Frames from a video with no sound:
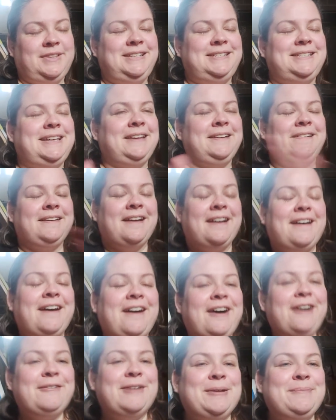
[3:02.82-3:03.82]
He's saying,
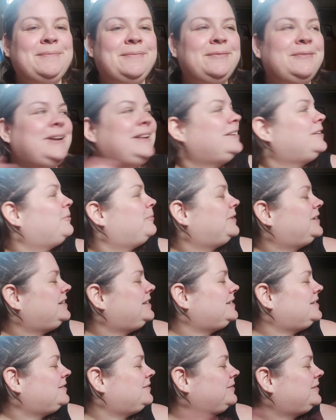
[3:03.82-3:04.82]
all right, what, no, what did
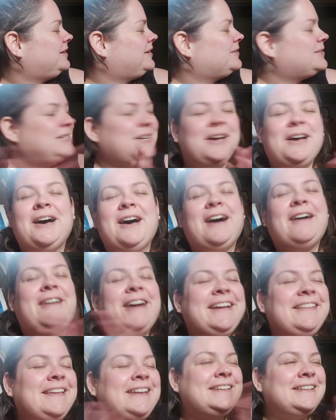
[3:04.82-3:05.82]
he do? He goes, all
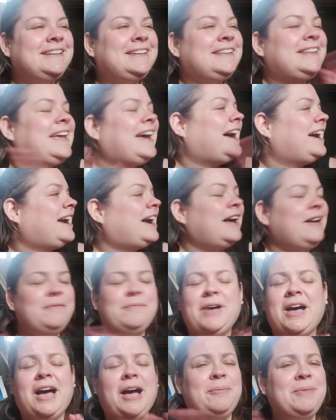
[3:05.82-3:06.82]
right, yeah, I,
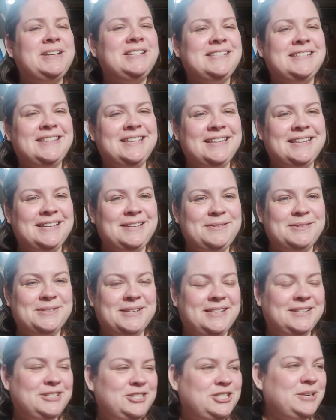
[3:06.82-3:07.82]
I went to think that he was
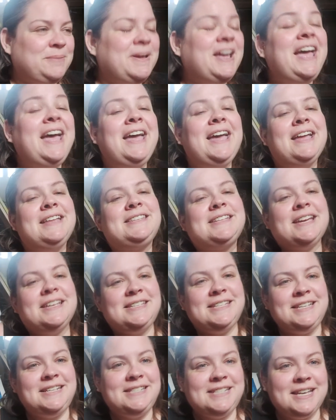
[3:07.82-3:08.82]
going to shimmy. It's
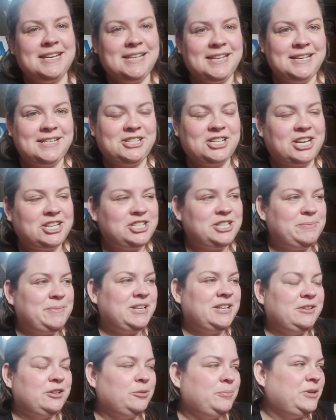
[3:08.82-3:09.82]
because he did, he chest
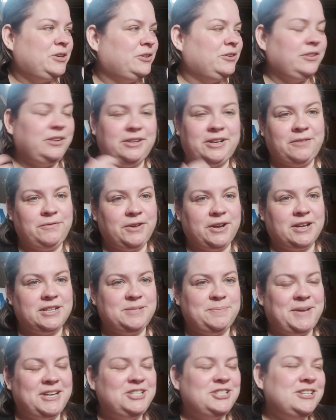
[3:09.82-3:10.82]
shimmied a little bit earlier and I forgot
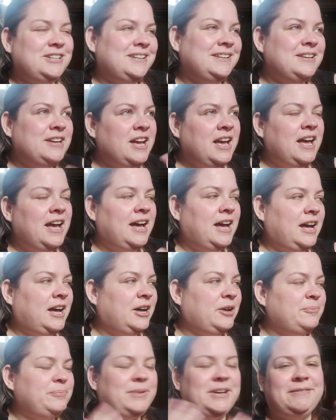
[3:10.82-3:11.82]
to mention it.
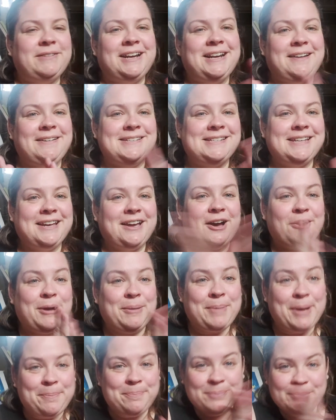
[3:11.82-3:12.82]
Um, but right now he's like, all
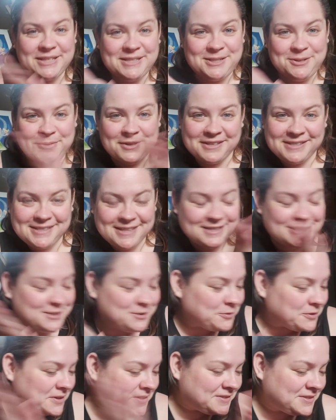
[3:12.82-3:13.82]
right, babe, let's do this, let's
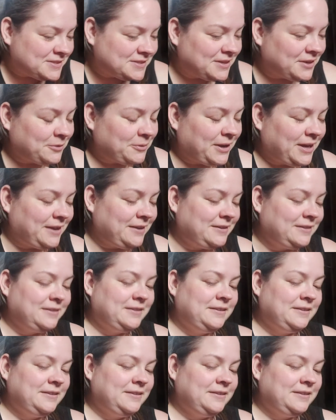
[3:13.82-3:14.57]
do this. Okay.